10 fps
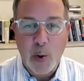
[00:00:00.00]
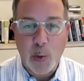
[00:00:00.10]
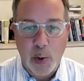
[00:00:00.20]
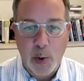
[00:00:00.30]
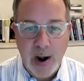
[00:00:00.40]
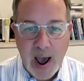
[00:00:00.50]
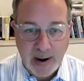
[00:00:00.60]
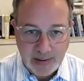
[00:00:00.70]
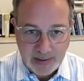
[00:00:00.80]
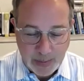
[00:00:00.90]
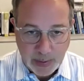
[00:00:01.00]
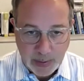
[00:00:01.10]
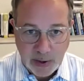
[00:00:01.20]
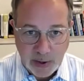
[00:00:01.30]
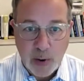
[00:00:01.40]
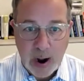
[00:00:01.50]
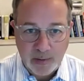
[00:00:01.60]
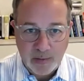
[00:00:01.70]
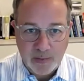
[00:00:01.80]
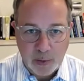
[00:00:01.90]
We're not typically
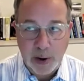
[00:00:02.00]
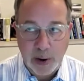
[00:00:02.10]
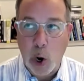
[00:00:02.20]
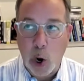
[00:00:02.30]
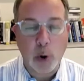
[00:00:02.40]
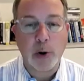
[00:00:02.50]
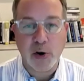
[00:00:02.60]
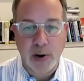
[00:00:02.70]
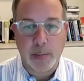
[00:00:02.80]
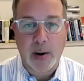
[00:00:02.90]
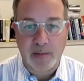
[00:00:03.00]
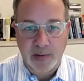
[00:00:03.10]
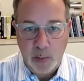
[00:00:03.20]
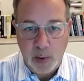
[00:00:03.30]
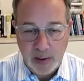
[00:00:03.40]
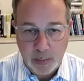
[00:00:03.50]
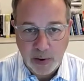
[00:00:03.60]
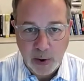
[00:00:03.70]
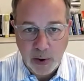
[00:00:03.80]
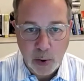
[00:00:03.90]
transferring ownership of it the way that we
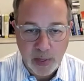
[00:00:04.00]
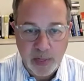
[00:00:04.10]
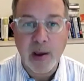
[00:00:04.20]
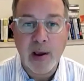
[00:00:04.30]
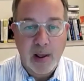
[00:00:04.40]
do with,